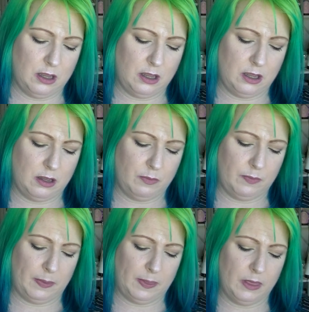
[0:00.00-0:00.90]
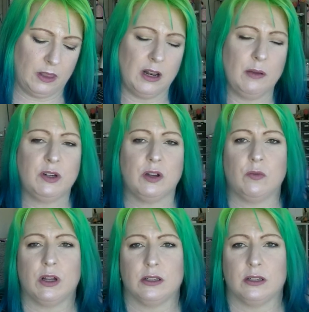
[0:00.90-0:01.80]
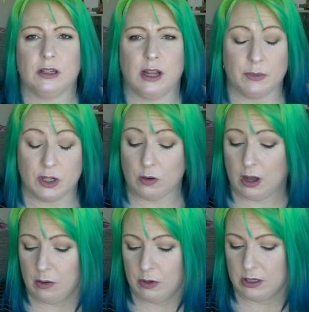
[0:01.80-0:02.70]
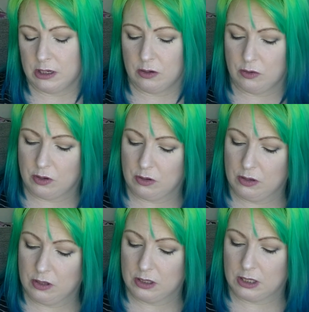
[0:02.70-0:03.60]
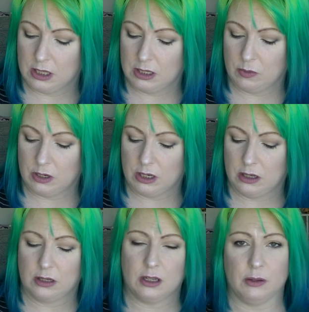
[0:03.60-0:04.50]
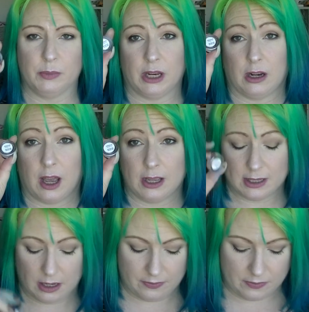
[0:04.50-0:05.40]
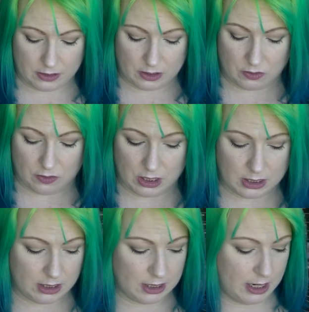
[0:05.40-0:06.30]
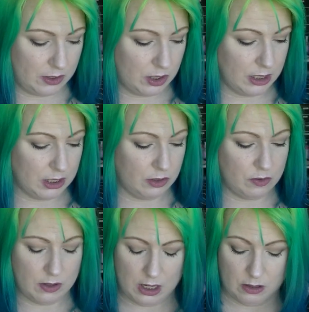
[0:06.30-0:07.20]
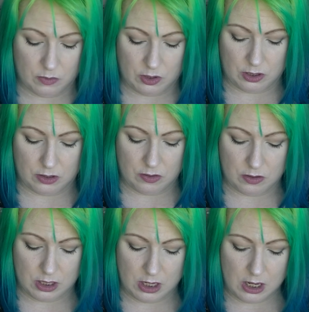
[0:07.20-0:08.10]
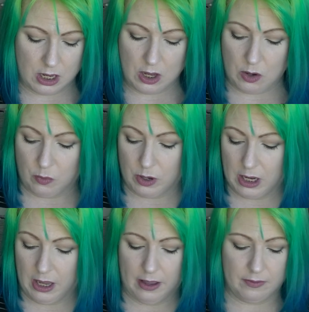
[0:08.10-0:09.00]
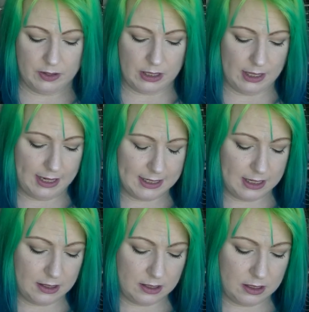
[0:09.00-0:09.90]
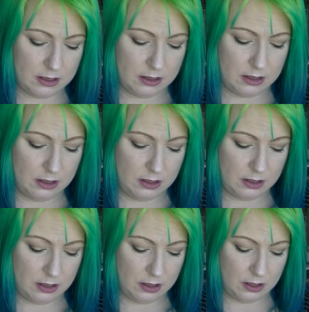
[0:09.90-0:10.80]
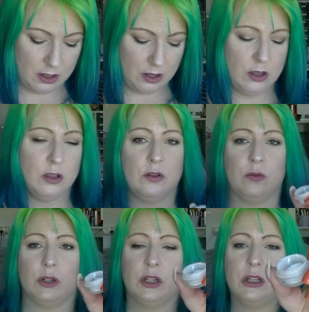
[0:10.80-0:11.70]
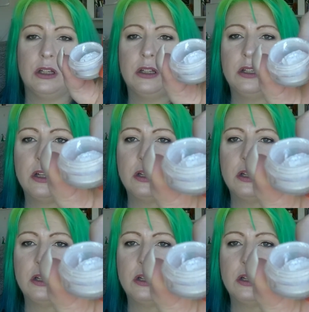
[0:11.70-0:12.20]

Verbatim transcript: um, the Glamour Doll one. Glamour Doll Eye ones tell you. See, this one is Lip and Eye Safe, so it does actually tell you that, which is good. We have Lexington, which is